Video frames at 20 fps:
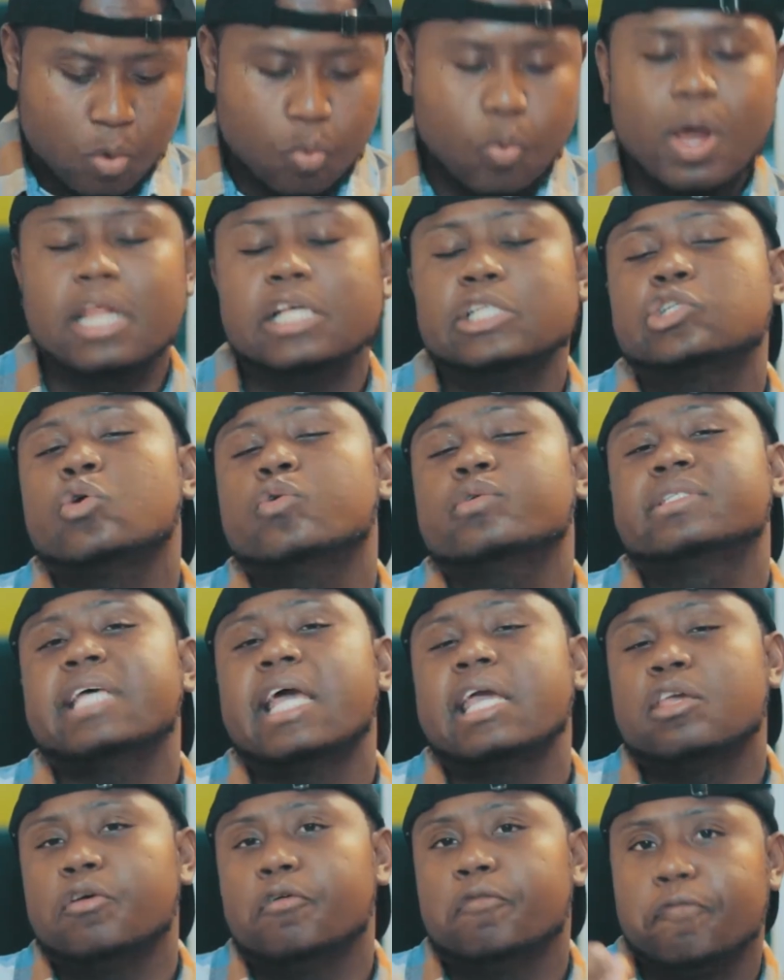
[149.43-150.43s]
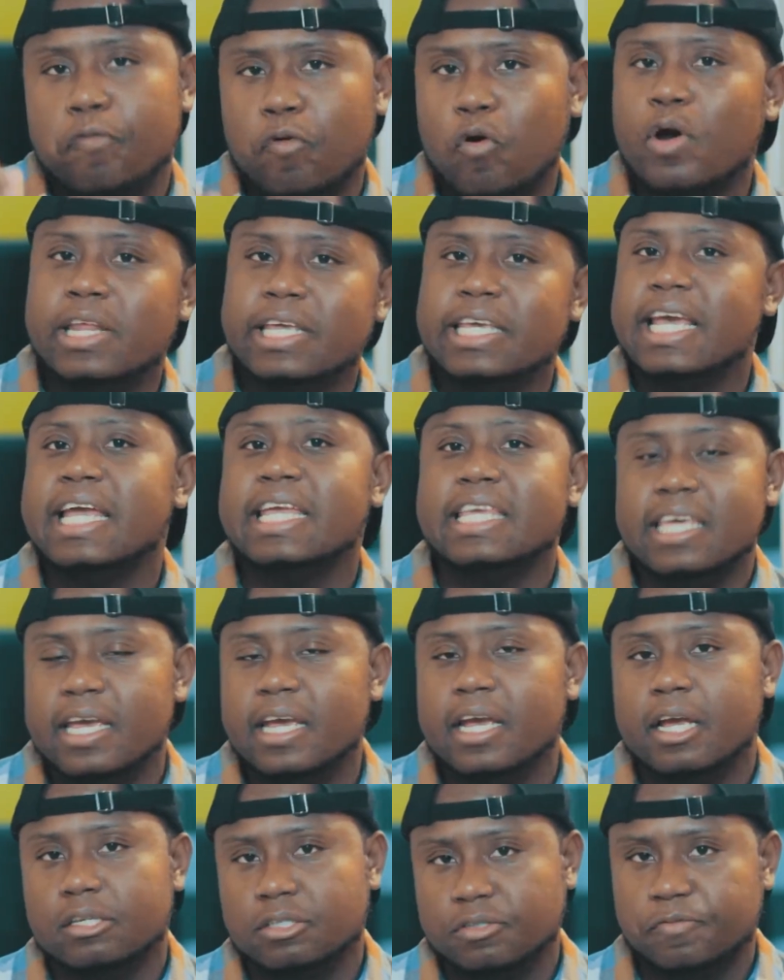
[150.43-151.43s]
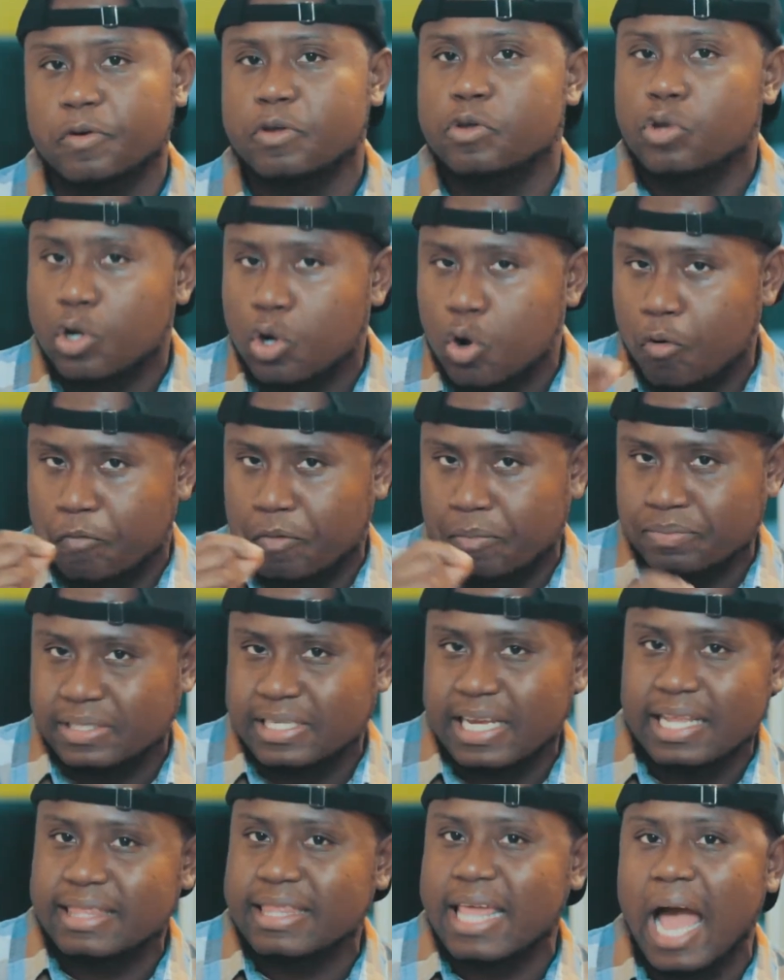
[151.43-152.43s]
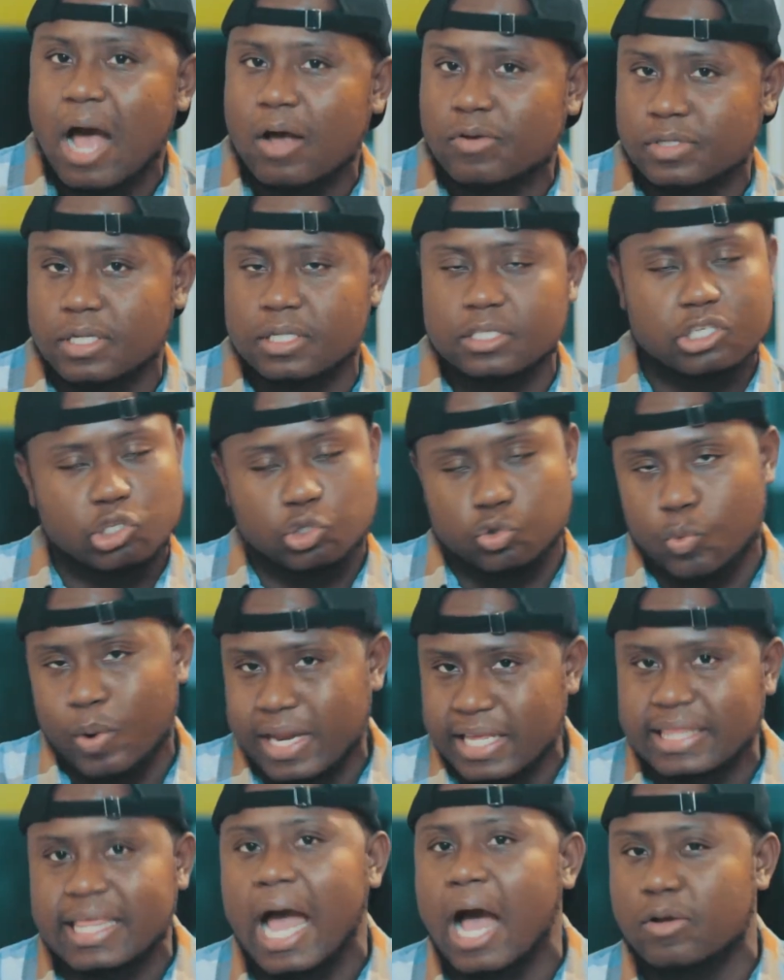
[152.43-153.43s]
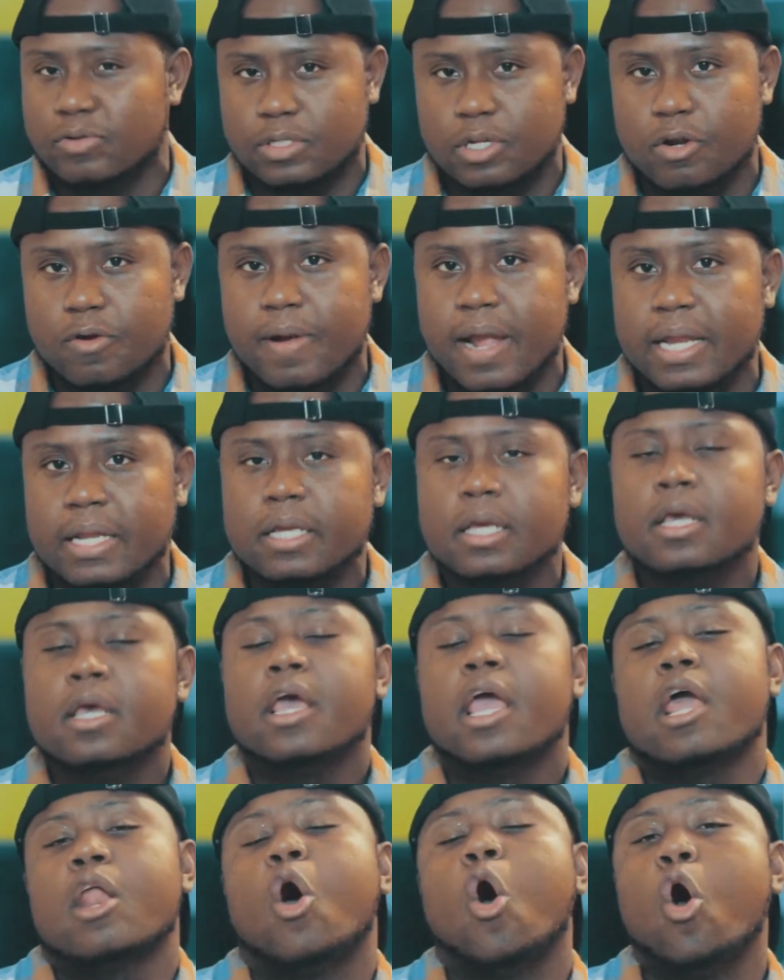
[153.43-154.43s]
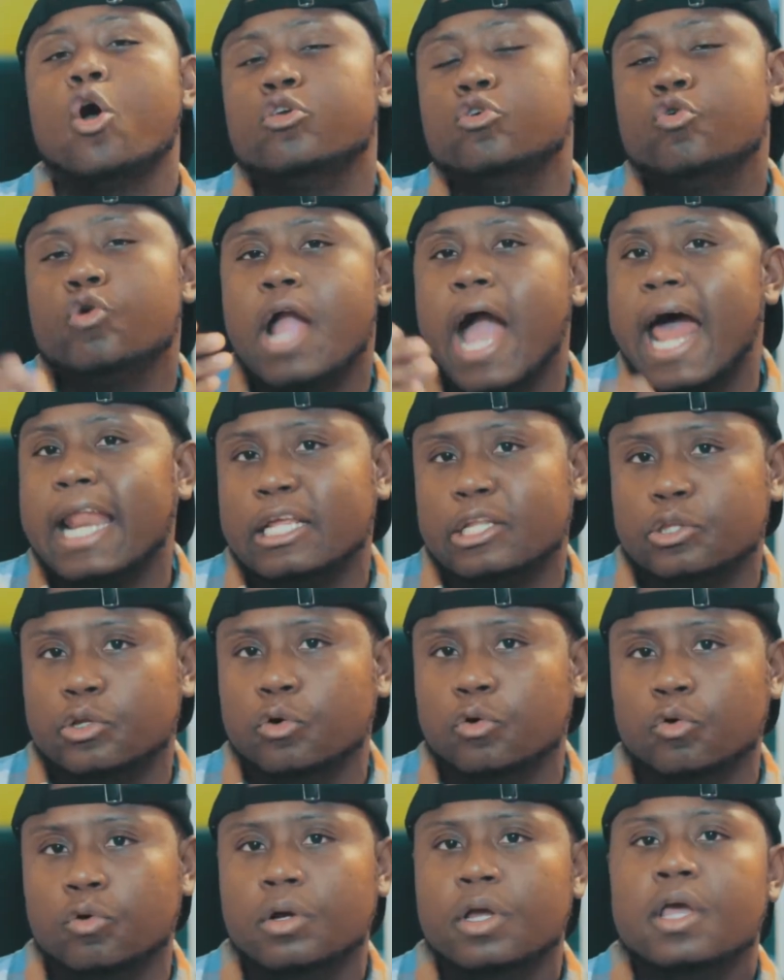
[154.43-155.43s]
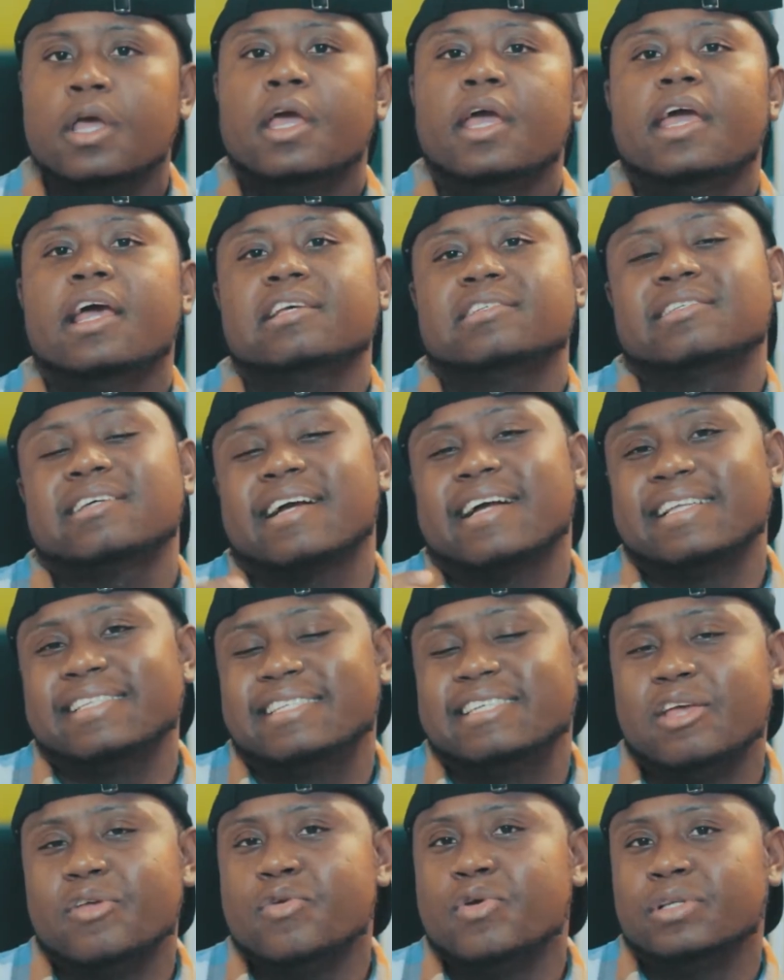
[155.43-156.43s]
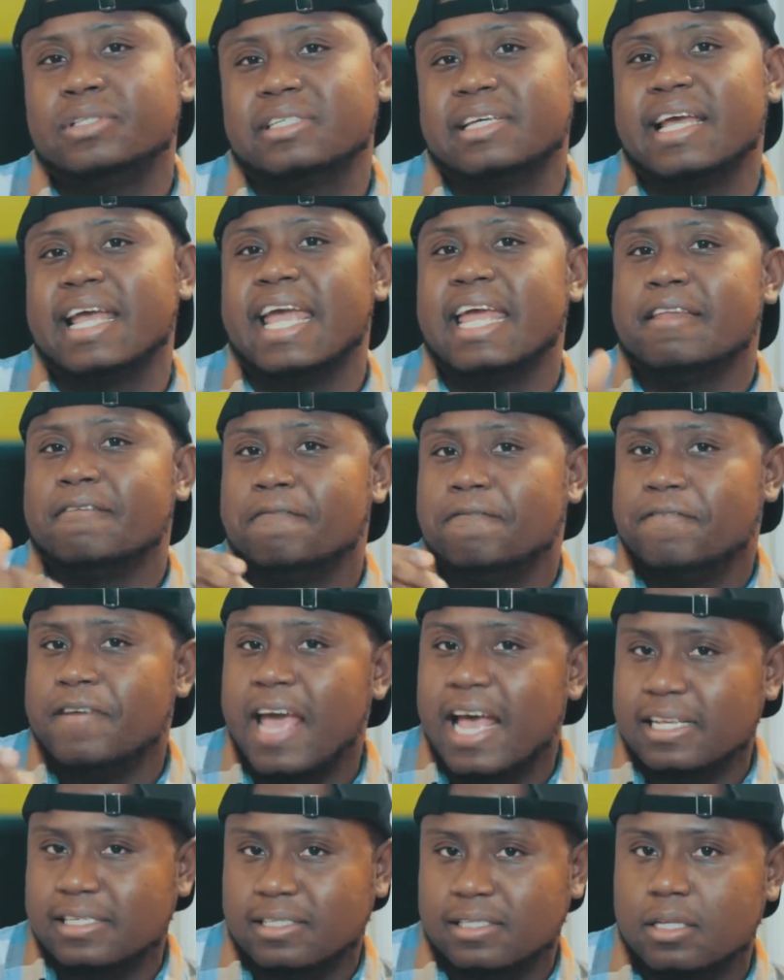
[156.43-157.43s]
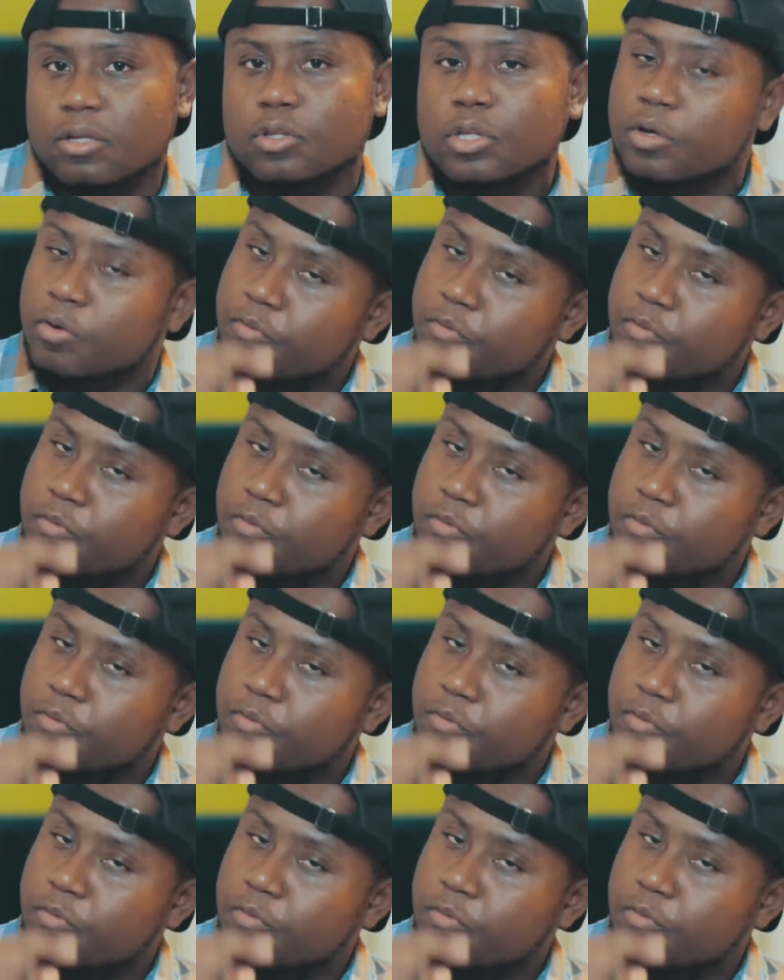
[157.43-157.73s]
Well, it's going to take you 48 years for you to go from 10,000 to 20,000, right? And all you got to do is to continue to invest.